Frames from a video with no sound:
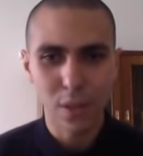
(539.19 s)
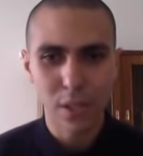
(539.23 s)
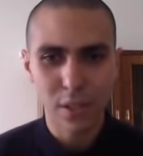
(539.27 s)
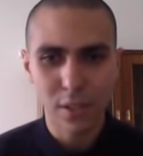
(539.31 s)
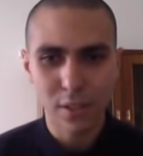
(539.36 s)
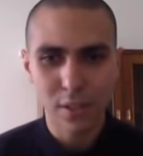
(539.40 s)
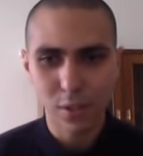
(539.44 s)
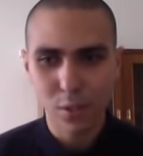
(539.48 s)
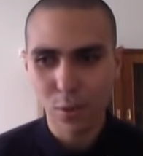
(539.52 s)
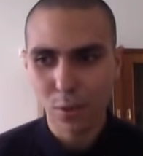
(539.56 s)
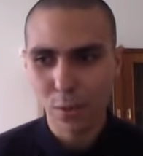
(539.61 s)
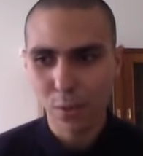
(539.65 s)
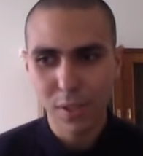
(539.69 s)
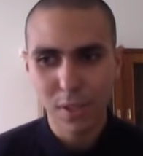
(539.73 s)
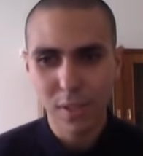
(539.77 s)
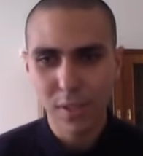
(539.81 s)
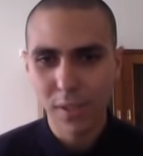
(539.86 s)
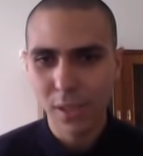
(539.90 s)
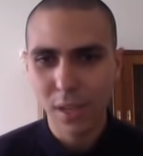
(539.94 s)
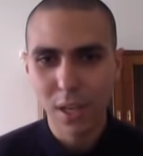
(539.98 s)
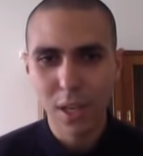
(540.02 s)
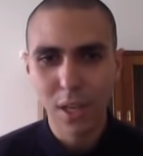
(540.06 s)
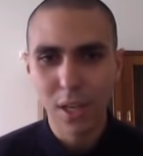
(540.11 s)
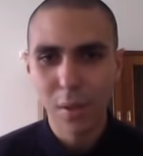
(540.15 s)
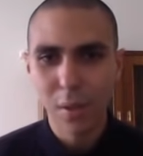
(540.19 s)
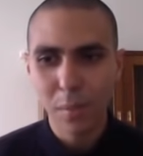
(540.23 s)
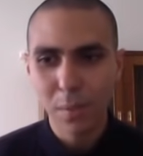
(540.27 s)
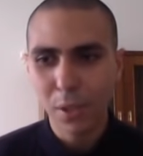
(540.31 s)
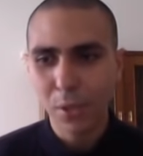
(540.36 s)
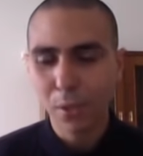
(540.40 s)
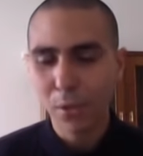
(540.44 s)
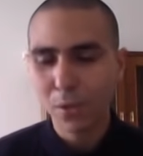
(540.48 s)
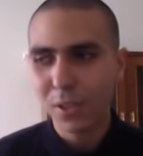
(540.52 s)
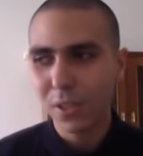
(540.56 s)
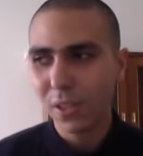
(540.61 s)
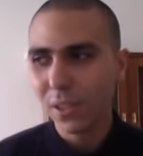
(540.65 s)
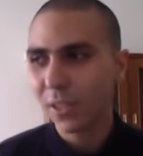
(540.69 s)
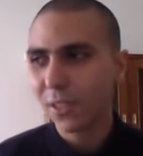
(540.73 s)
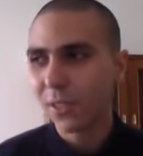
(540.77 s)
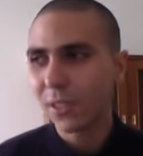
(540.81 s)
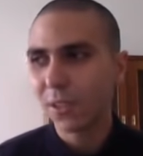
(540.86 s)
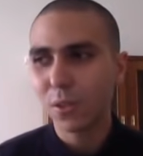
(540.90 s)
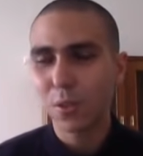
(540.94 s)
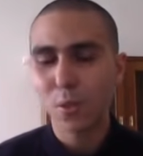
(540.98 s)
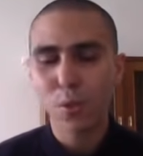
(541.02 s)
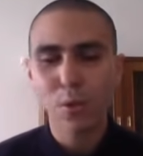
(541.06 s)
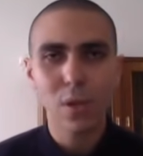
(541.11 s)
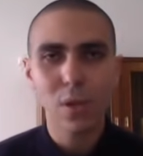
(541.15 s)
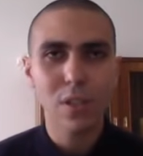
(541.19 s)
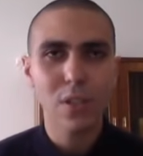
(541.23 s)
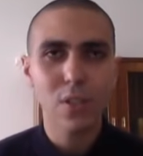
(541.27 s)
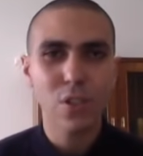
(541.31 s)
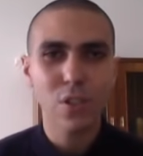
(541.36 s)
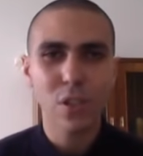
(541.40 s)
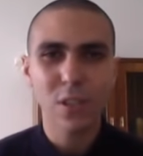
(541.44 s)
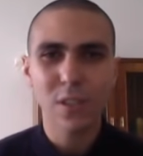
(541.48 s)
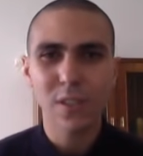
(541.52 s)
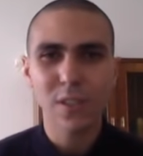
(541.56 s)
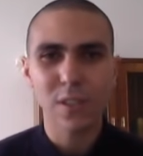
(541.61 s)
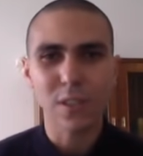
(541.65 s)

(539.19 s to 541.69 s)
as a normal, because it's so unjust.